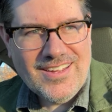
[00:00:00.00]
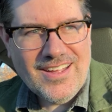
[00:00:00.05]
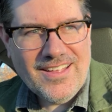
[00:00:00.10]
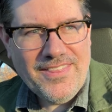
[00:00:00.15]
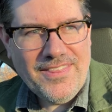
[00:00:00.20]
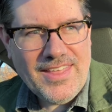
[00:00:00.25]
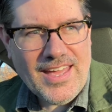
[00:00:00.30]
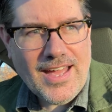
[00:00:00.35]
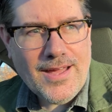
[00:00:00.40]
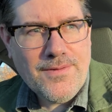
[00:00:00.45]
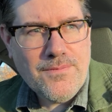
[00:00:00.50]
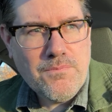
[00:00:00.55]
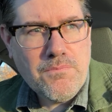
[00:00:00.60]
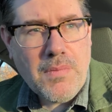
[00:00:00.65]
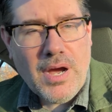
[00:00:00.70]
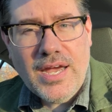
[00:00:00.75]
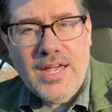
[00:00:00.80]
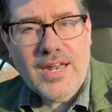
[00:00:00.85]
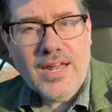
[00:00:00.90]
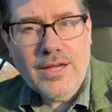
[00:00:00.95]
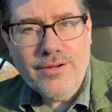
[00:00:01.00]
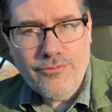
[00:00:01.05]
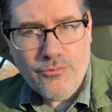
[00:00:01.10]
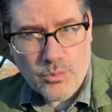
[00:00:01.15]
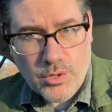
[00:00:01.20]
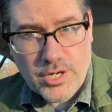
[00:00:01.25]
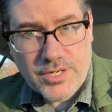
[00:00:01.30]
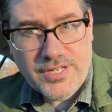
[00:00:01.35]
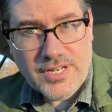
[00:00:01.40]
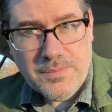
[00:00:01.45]
That might have
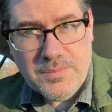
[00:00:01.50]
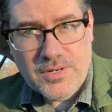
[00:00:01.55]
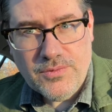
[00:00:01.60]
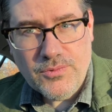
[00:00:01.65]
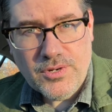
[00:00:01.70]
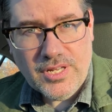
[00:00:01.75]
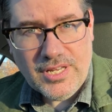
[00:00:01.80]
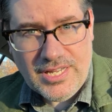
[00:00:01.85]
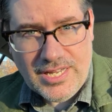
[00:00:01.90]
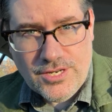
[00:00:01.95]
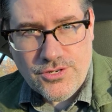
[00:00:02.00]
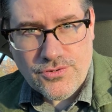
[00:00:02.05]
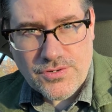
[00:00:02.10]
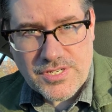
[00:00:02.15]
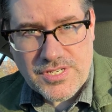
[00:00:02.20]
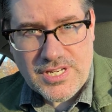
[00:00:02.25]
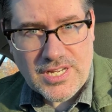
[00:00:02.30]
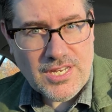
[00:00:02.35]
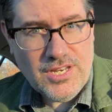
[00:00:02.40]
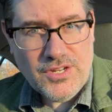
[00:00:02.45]
worked and been really interesting,